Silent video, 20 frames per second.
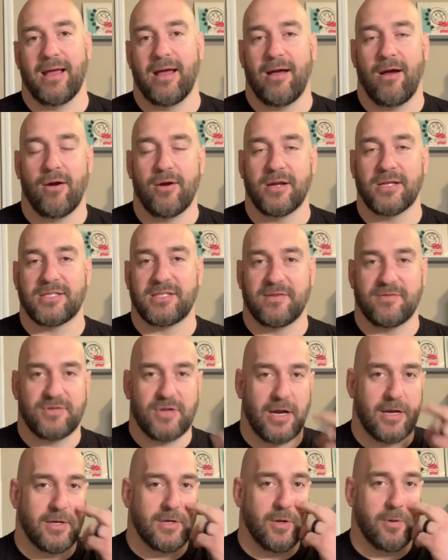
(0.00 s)
artists have
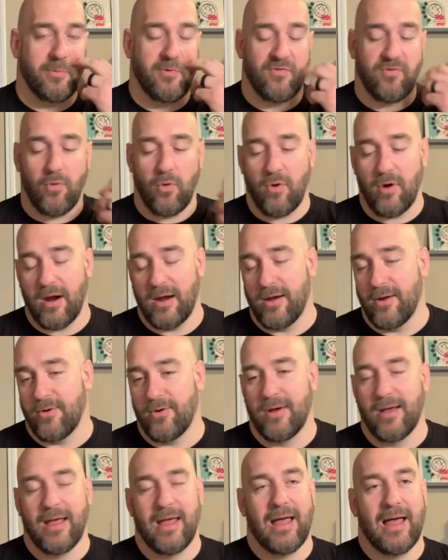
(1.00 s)
tried to do it before. I
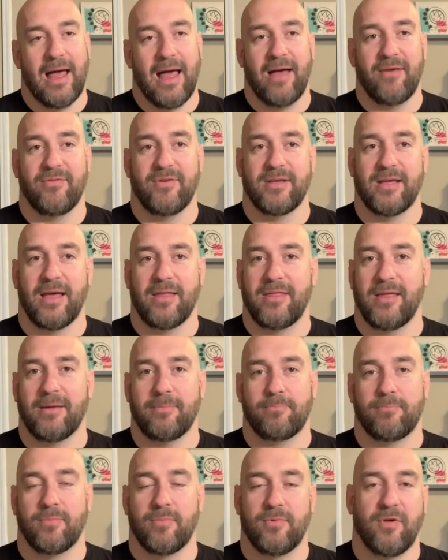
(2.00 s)
know, I've, i
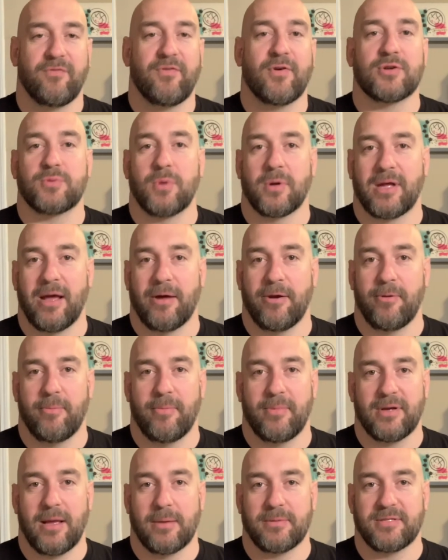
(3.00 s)
think the first one to
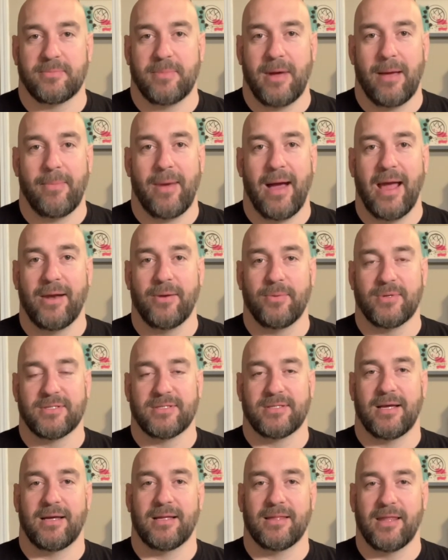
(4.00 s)
come to, comes to my mind
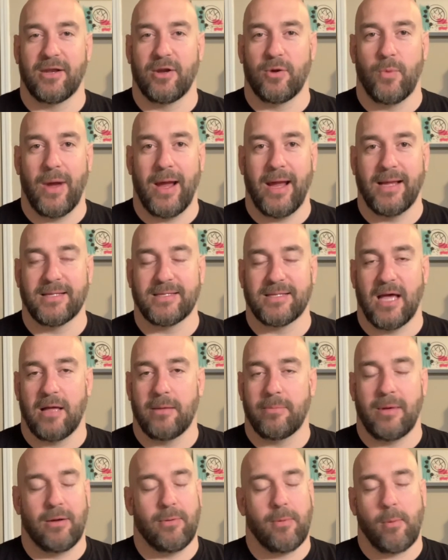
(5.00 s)
was uh, Little Wayne's
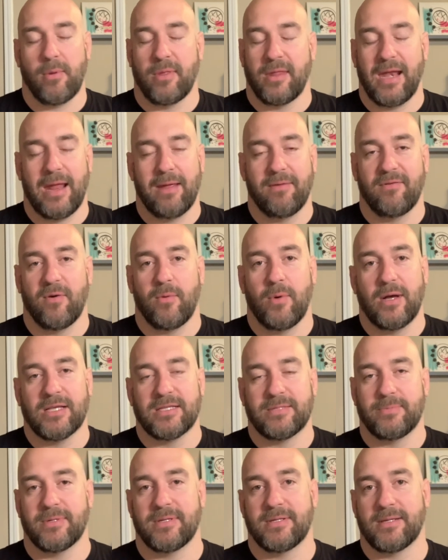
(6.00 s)
album. I don't remember the name of it
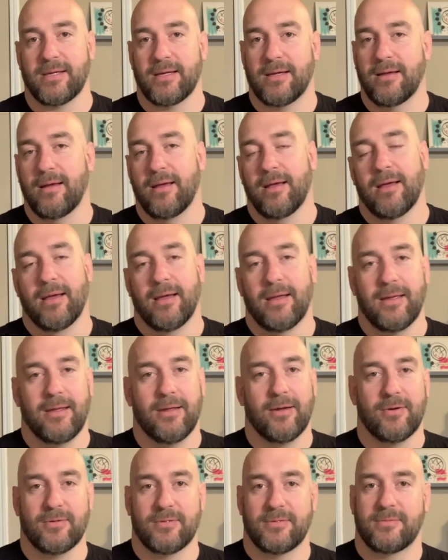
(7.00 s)
was, but uh,
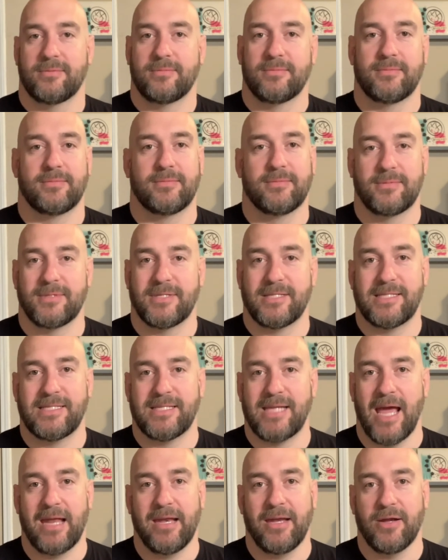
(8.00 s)
you know,
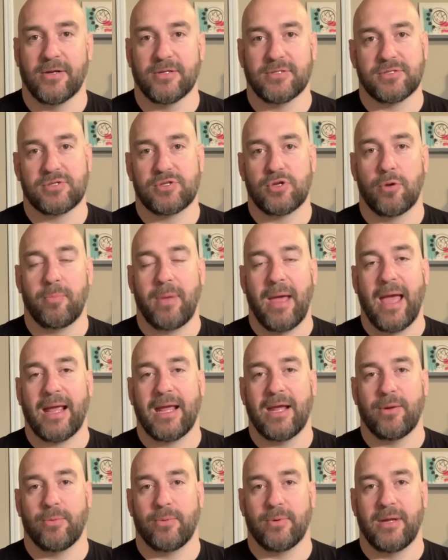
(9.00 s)
ten years or so
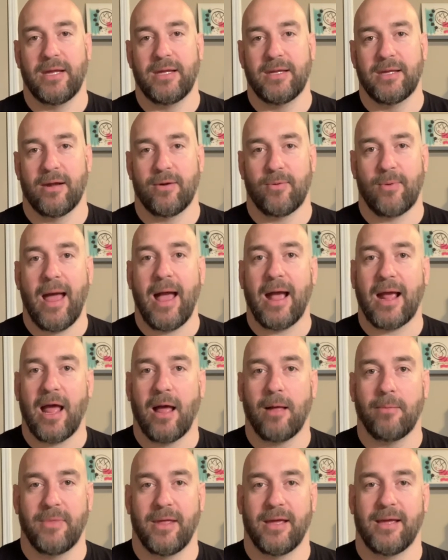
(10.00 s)
back, he he did a rock
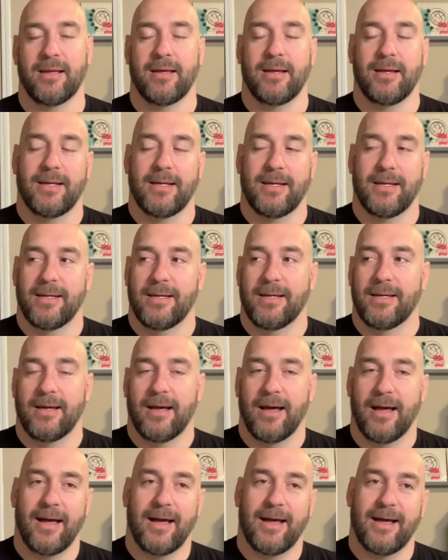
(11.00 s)
album that
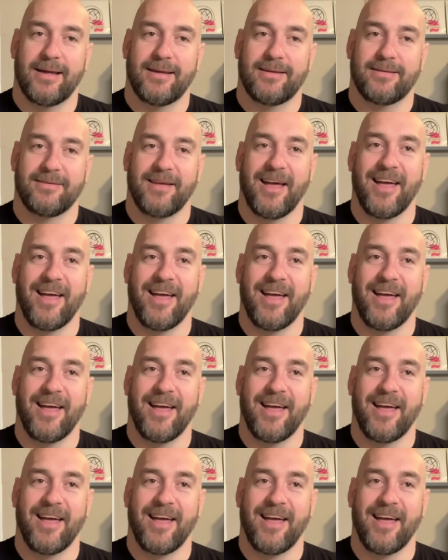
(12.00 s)
uh,